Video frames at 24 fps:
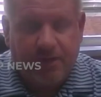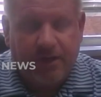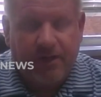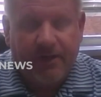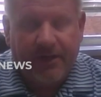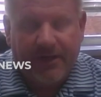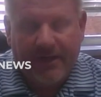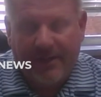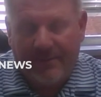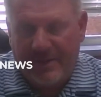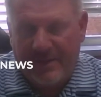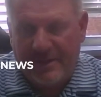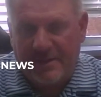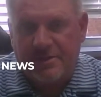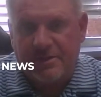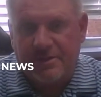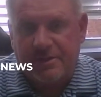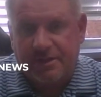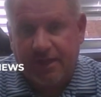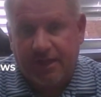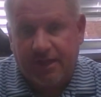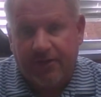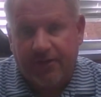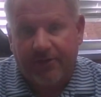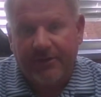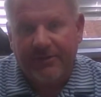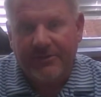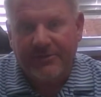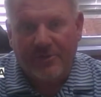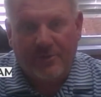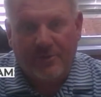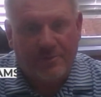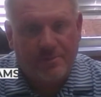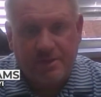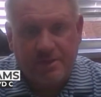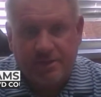money coming into the county is
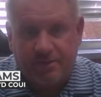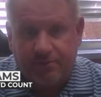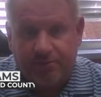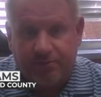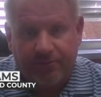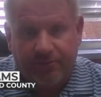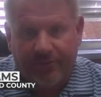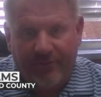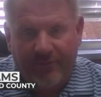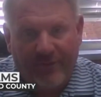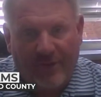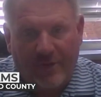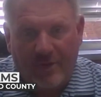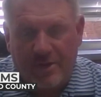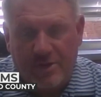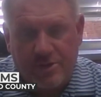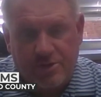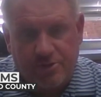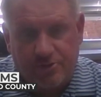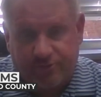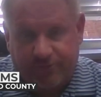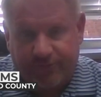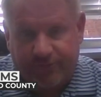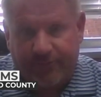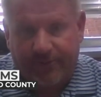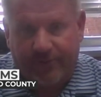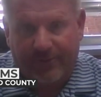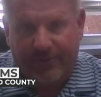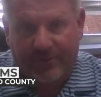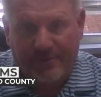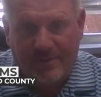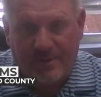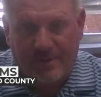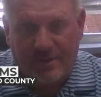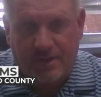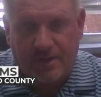going to be very useful
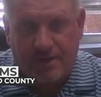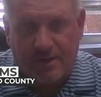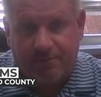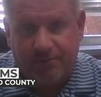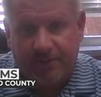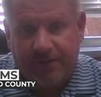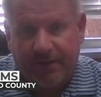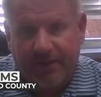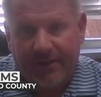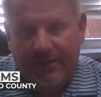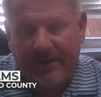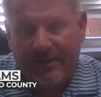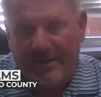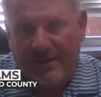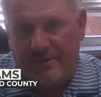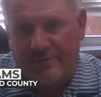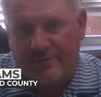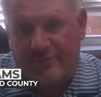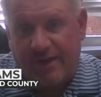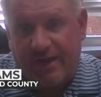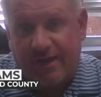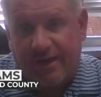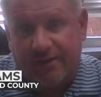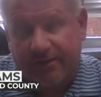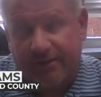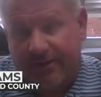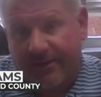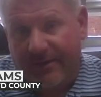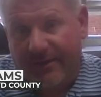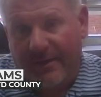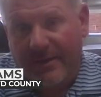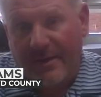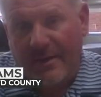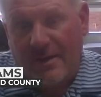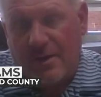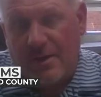uh, in in the fact that
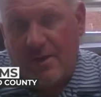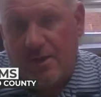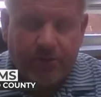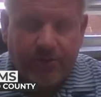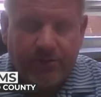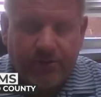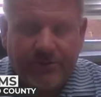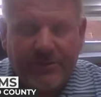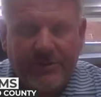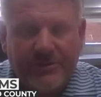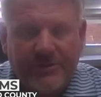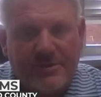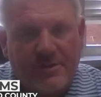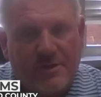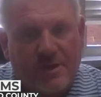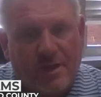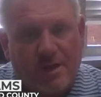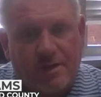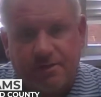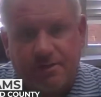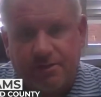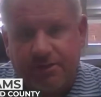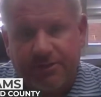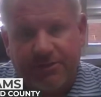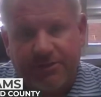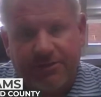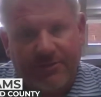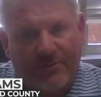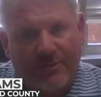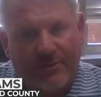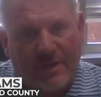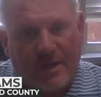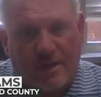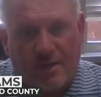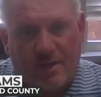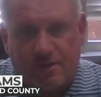there's just a lot of additional
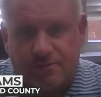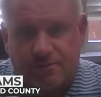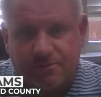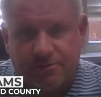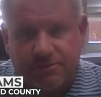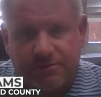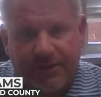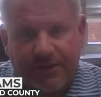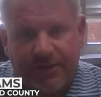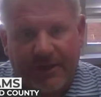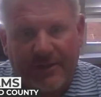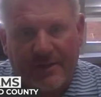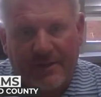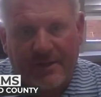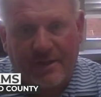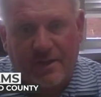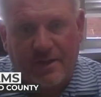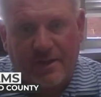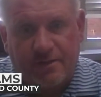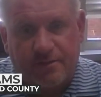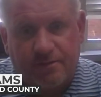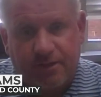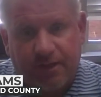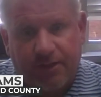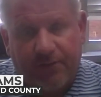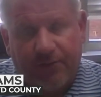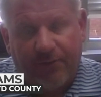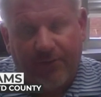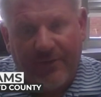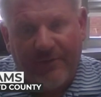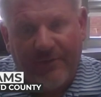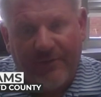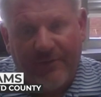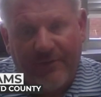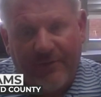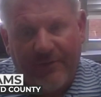costs that uh, that
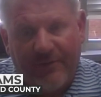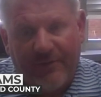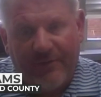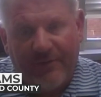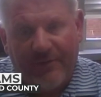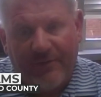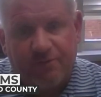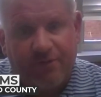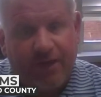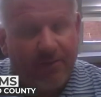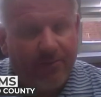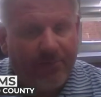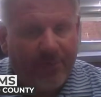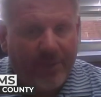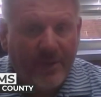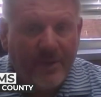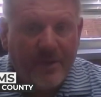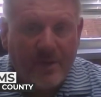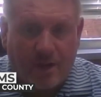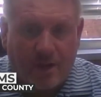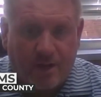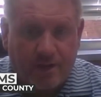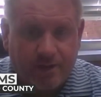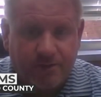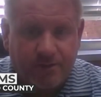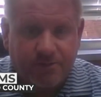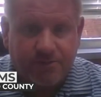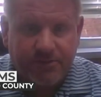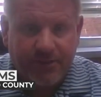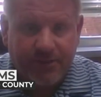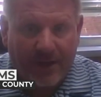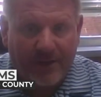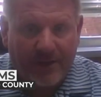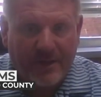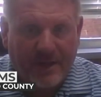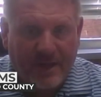we've that we've had put on us
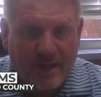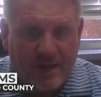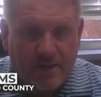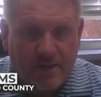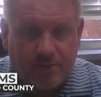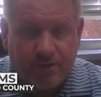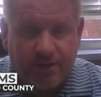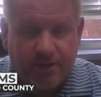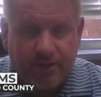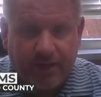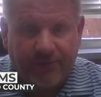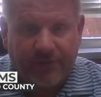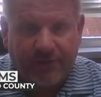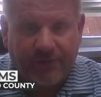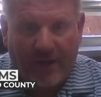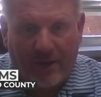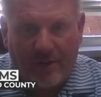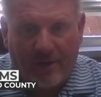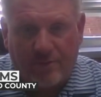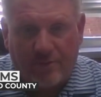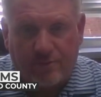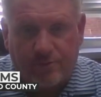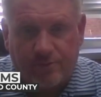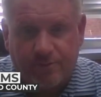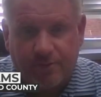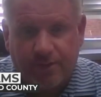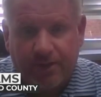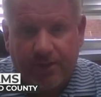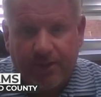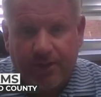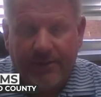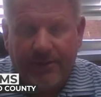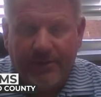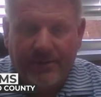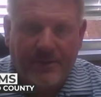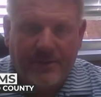on the county as a whole
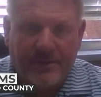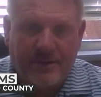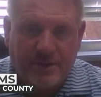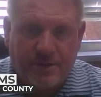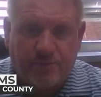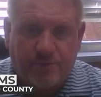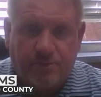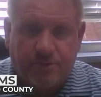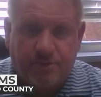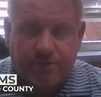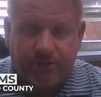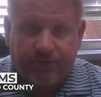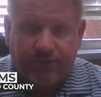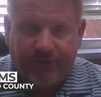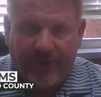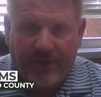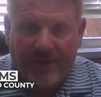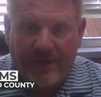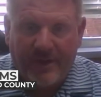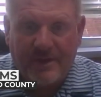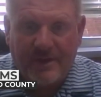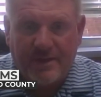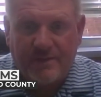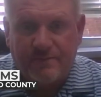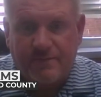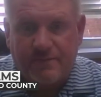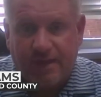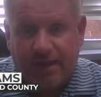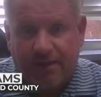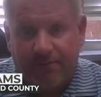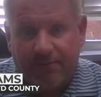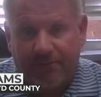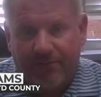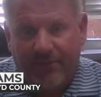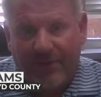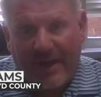to deal with the flooding
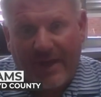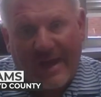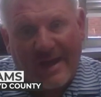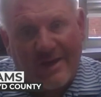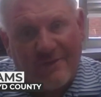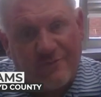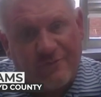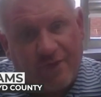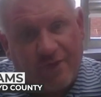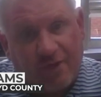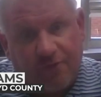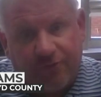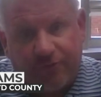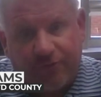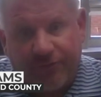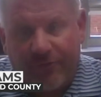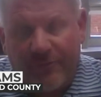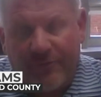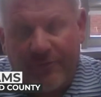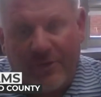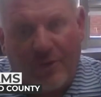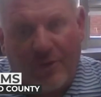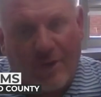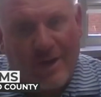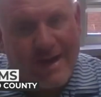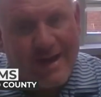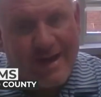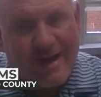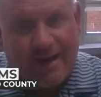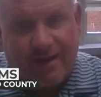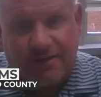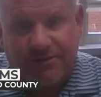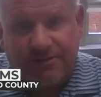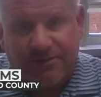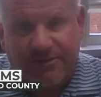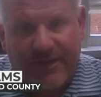that kind of falls through the
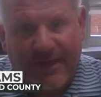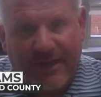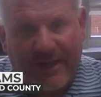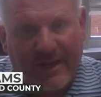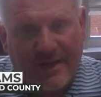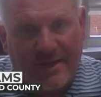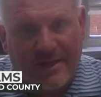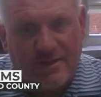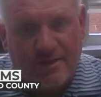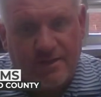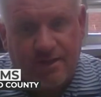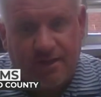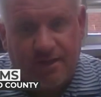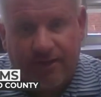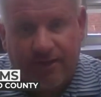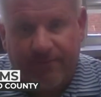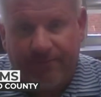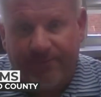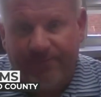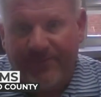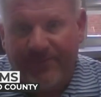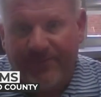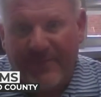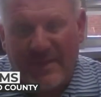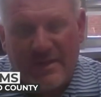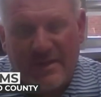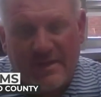cracks and. Um,